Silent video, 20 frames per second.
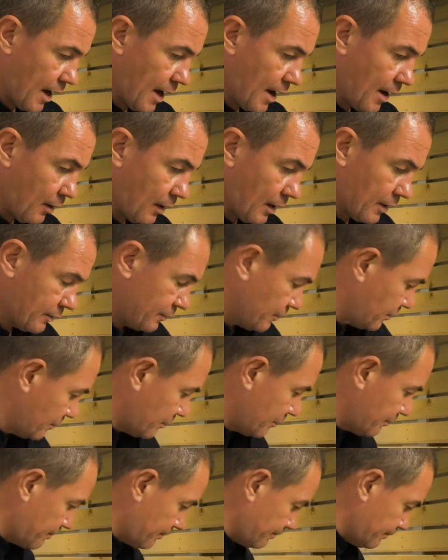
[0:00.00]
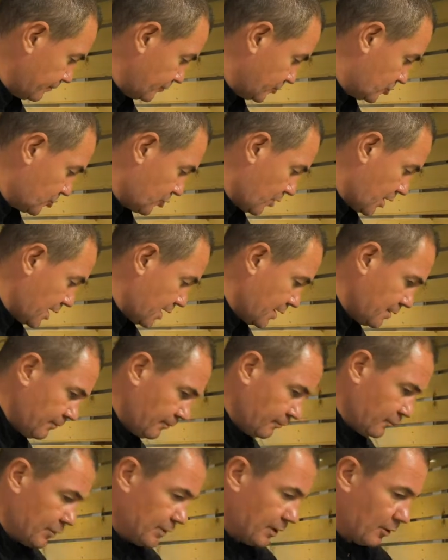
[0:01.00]
our tray
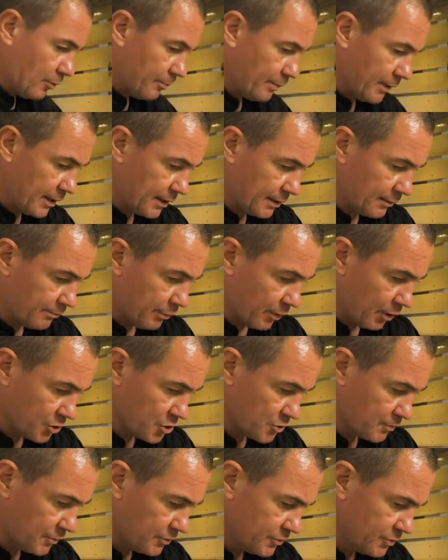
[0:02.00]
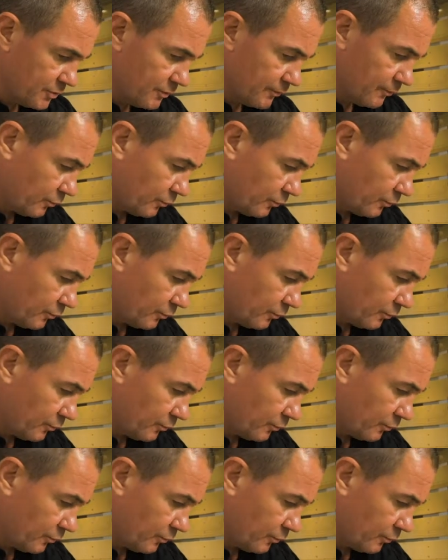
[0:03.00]
with our baking parchment.